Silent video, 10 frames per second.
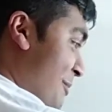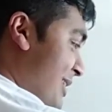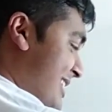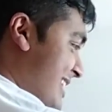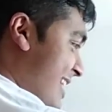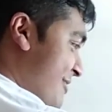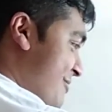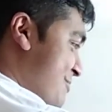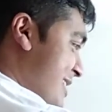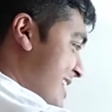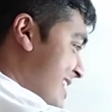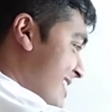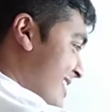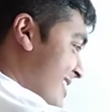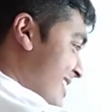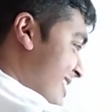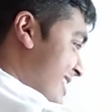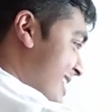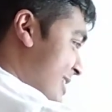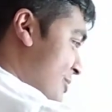plus f of P
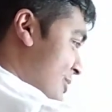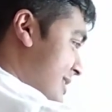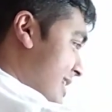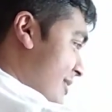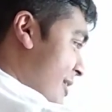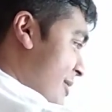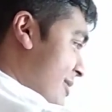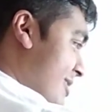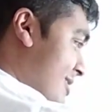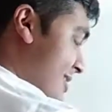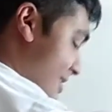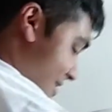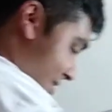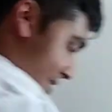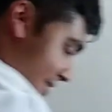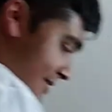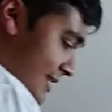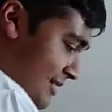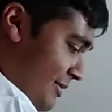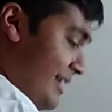equals 0.
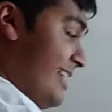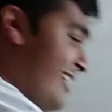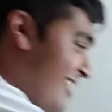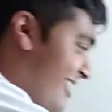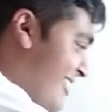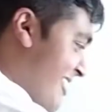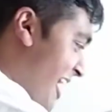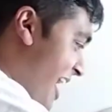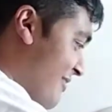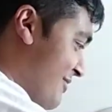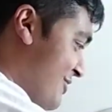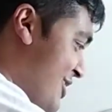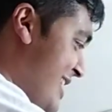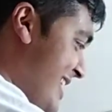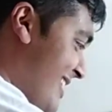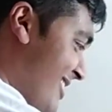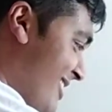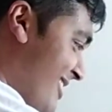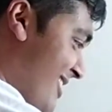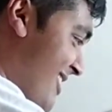This square here, f of G
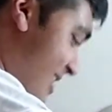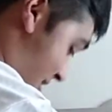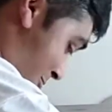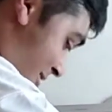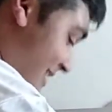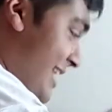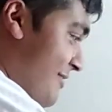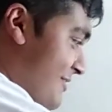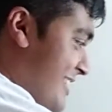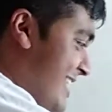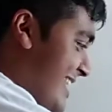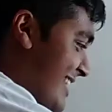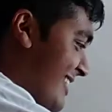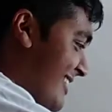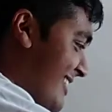plus f of D